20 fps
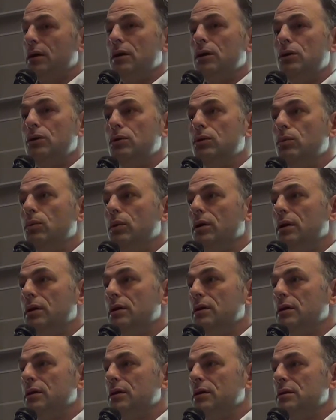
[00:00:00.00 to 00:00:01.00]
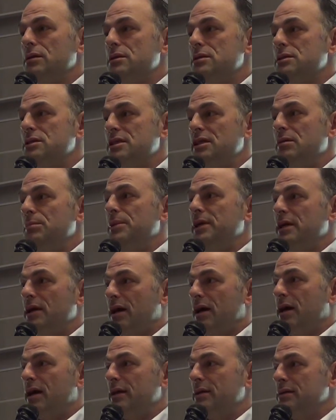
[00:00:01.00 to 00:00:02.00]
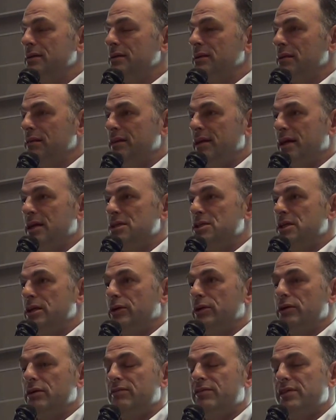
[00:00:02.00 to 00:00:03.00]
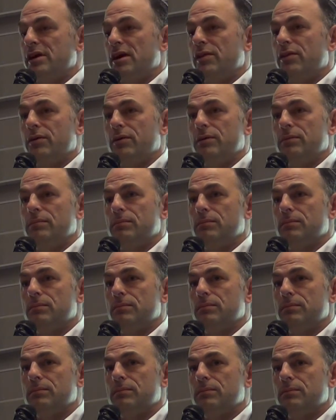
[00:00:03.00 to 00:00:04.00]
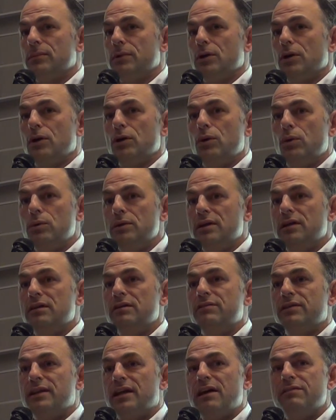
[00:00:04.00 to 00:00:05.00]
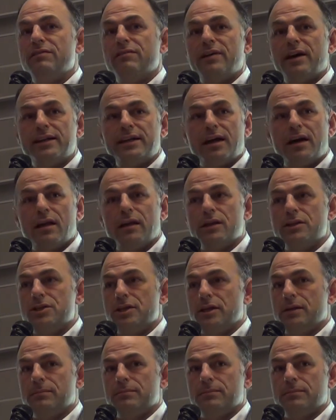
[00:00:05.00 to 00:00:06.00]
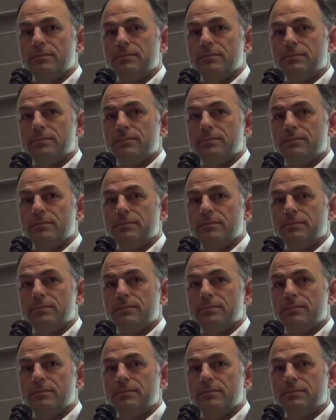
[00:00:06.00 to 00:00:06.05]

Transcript: who see beyond the exterior of the other, who live a life of ideology.